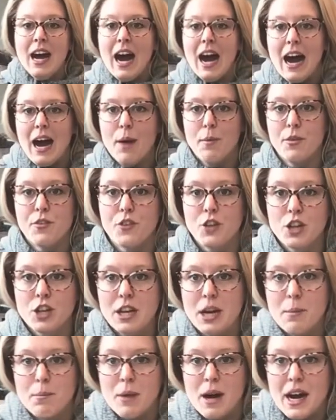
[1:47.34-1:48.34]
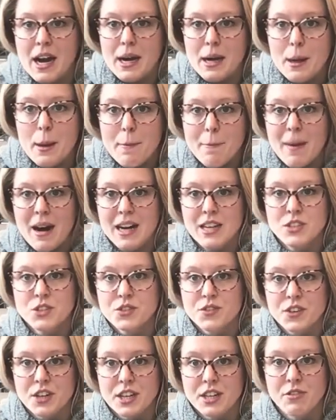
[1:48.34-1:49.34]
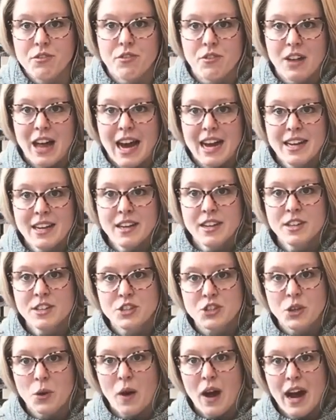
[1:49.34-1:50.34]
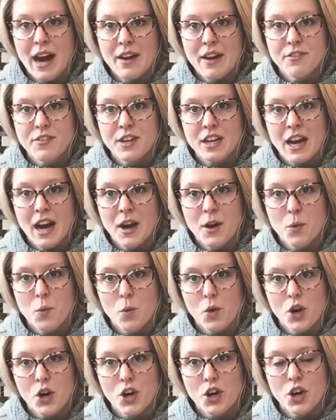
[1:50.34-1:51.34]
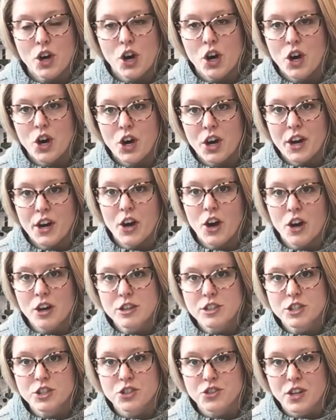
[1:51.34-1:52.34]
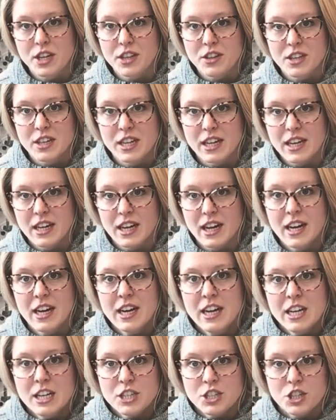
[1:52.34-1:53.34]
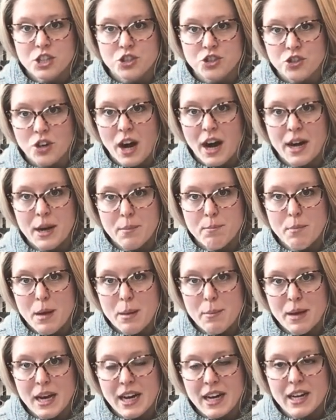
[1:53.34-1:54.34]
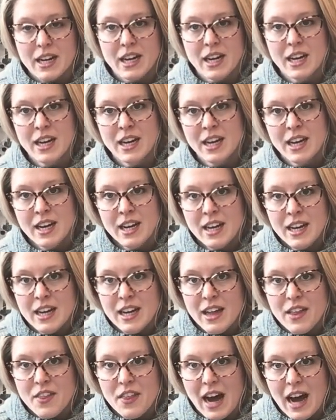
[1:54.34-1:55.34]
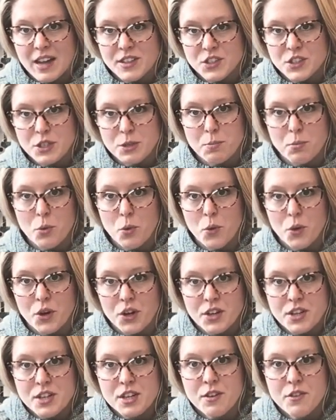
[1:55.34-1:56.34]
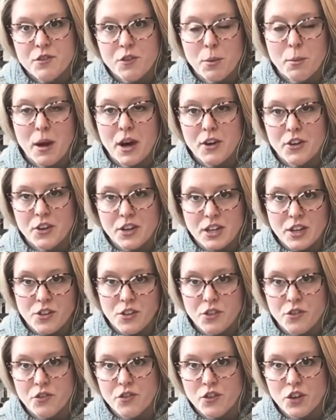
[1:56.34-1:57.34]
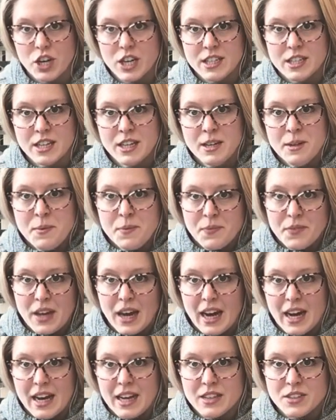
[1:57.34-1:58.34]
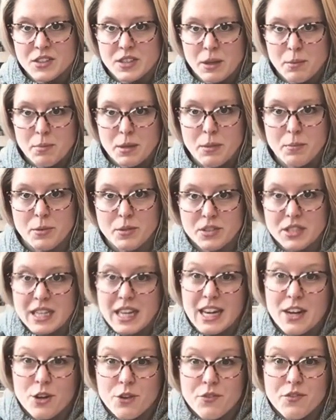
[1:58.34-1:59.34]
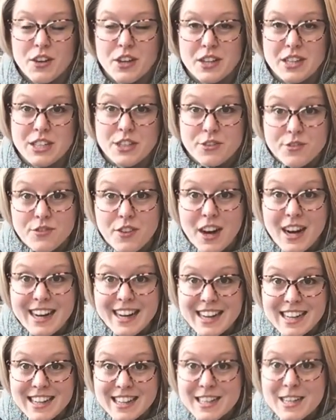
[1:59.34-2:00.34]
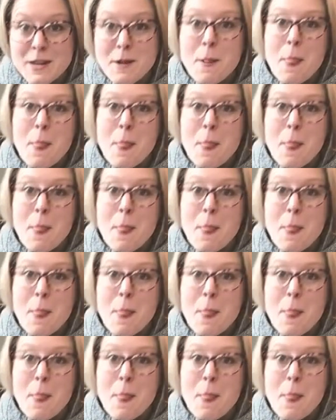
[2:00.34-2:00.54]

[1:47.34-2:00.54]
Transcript: If you look at mine, mine's very flattened, so I have to kind of work on arch strengthening to try to mimic that support from underneath the foot, okay? And some people's, again, are very defined.